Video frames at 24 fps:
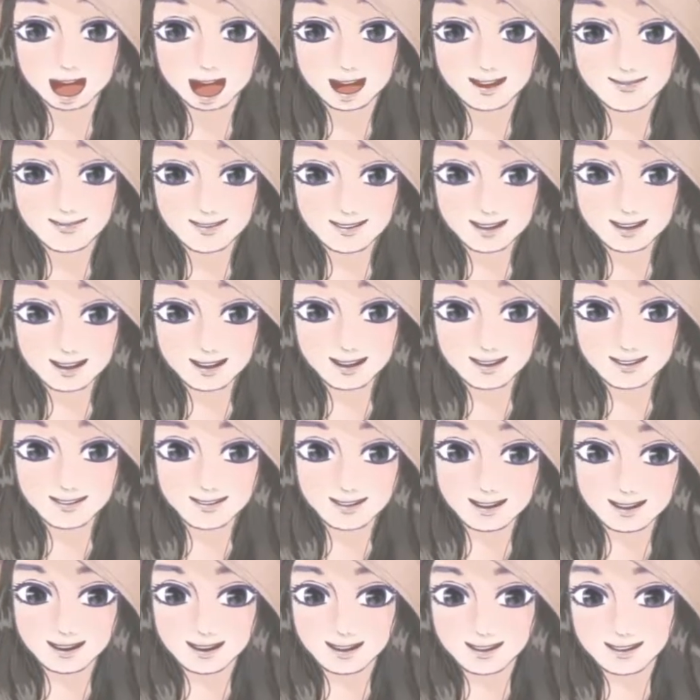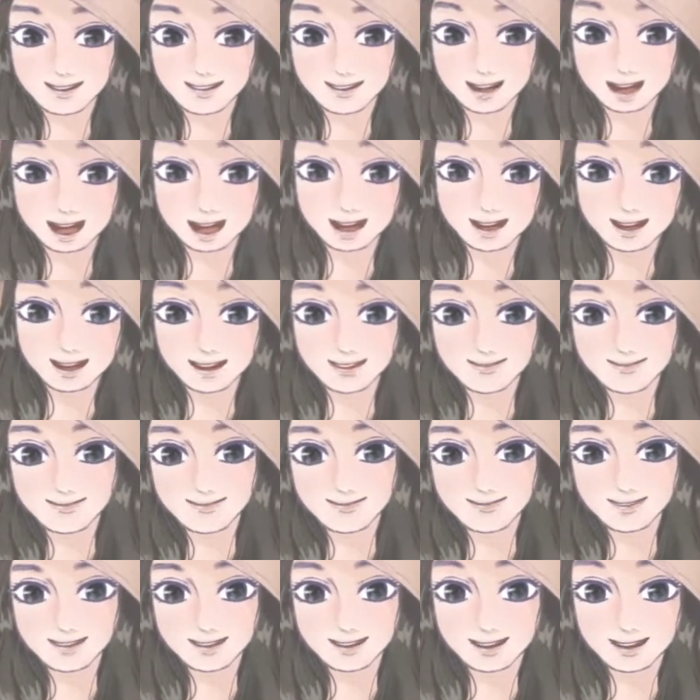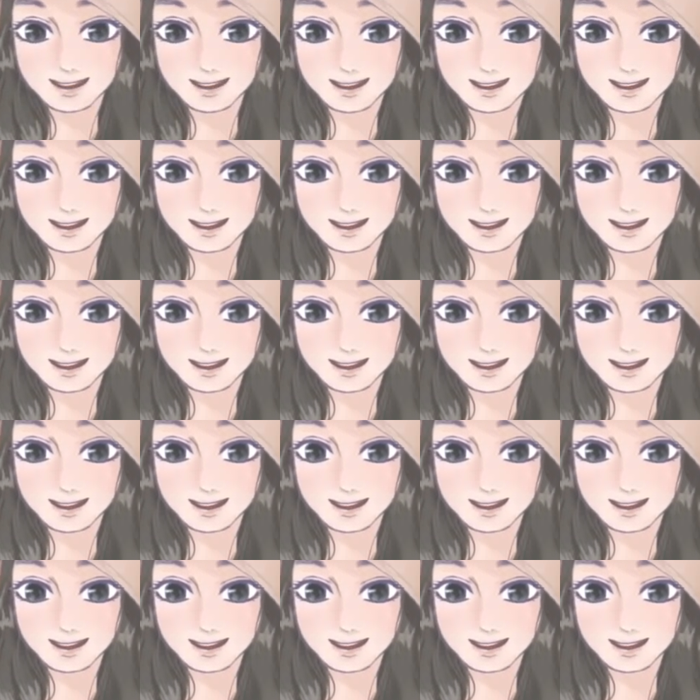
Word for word: I'm looking for new, like, armor.